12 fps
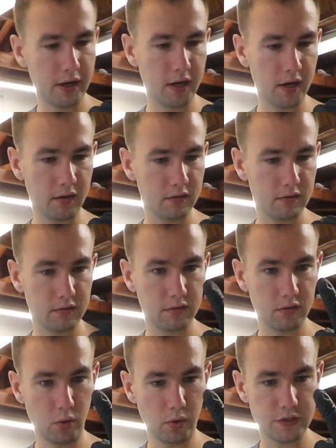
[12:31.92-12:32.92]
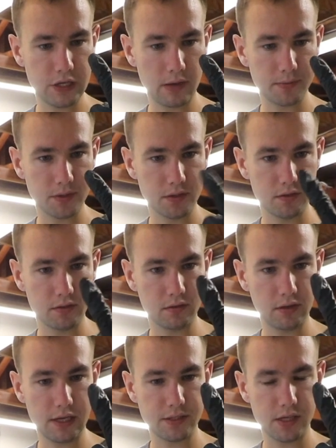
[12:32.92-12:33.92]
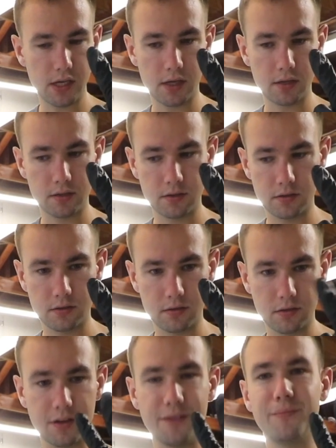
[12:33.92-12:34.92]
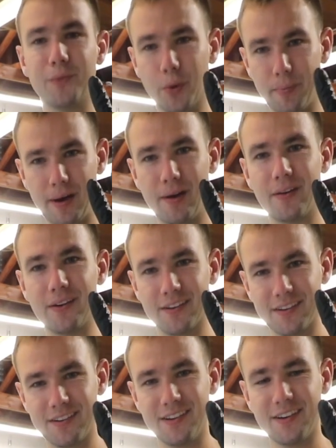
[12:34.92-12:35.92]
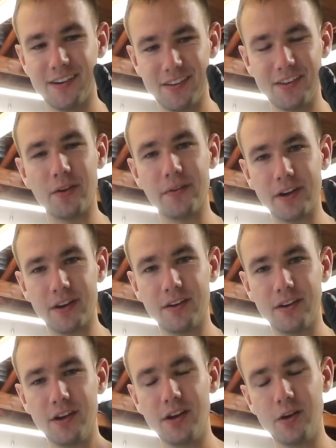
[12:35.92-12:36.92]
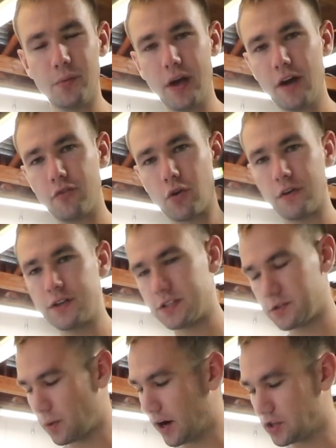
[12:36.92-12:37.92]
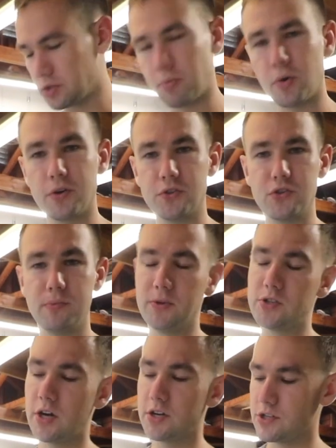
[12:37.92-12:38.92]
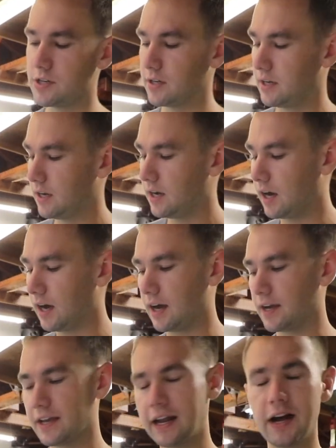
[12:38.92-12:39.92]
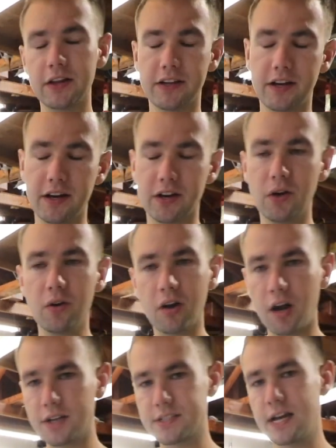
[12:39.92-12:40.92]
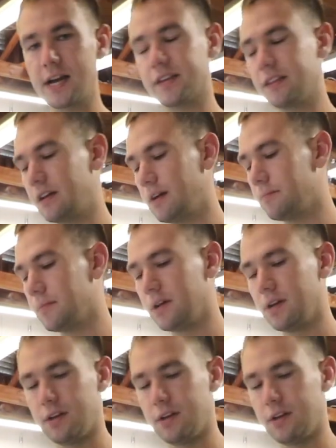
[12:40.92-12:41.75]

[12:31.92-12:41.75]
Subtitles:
air, cooler temps, less heat, more power. There we go. We got 4 reasons why you should port your supercharger. Get out there, go contact them,